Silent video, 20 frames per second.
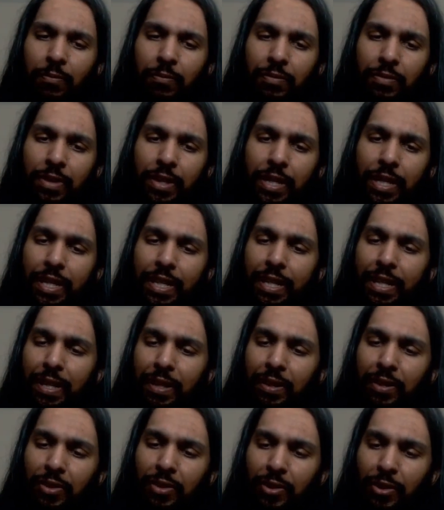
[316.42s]
Yeah,
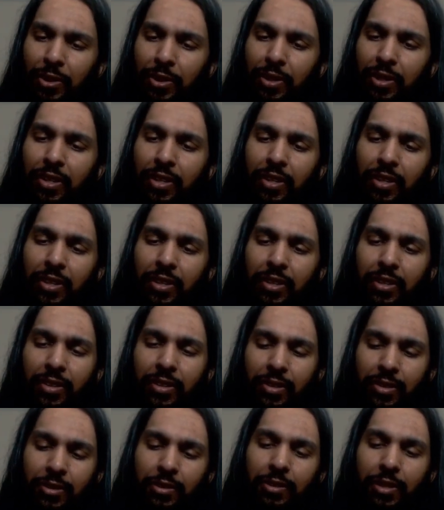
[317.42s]
these are,
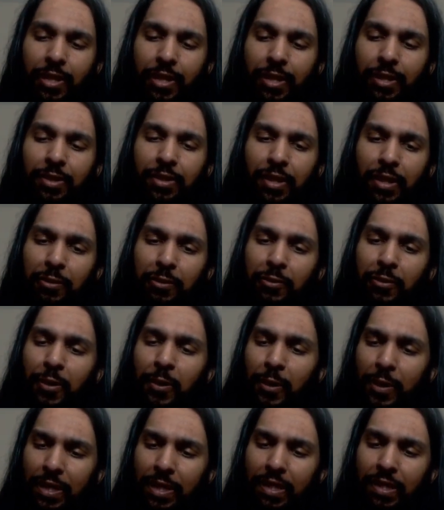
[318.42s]
I'd say,
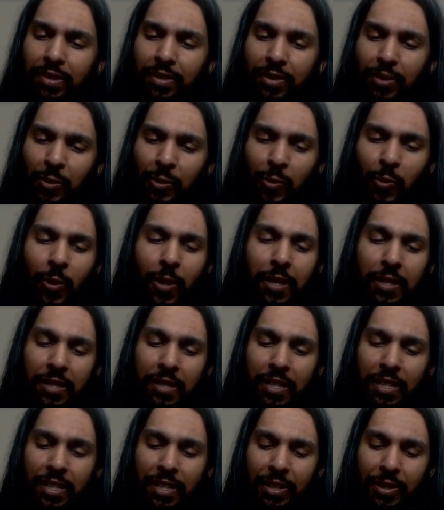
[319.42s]
fairly decent
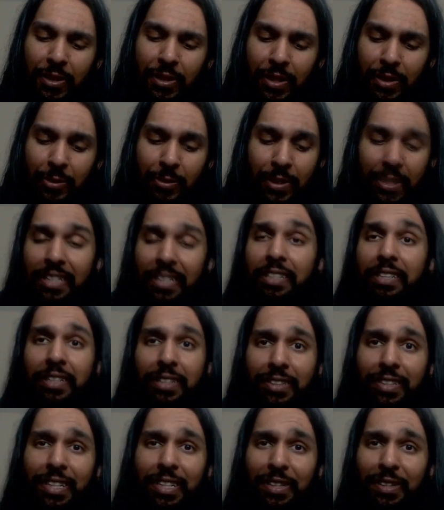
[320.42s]
quality here, and well,
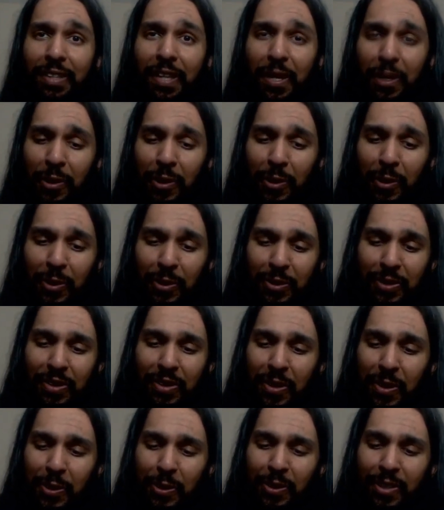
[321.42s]
it's Nintendo,
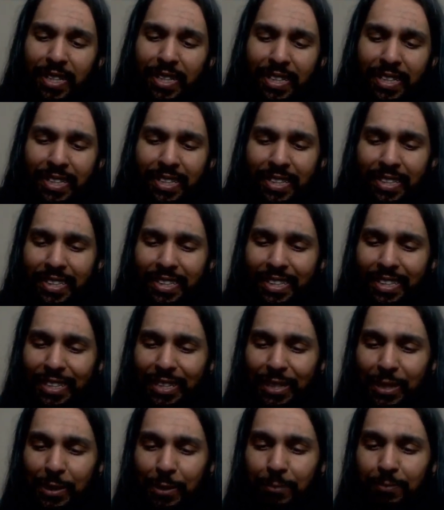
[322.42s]
so
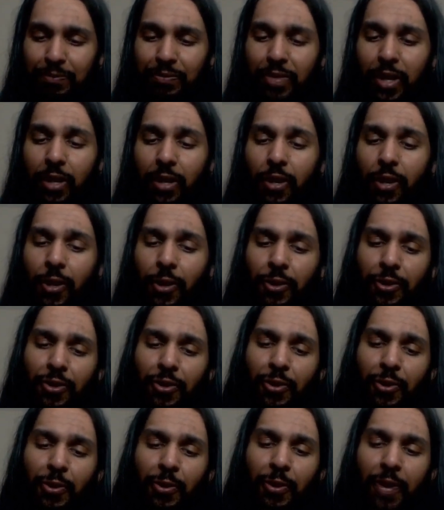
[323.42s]
yeah.
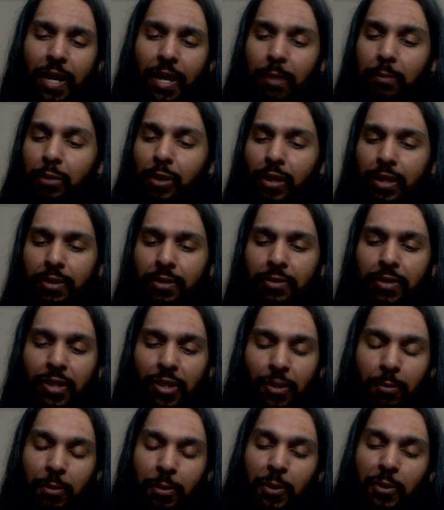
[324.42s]
Also, I believe it's
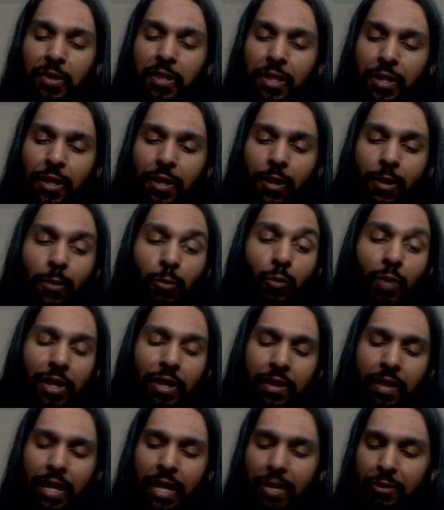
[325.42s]
supposed to come
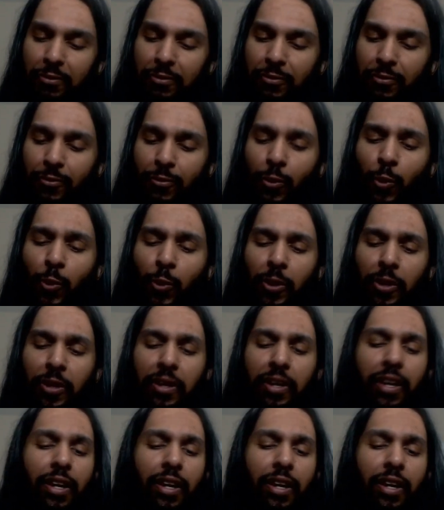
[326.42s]
with a 4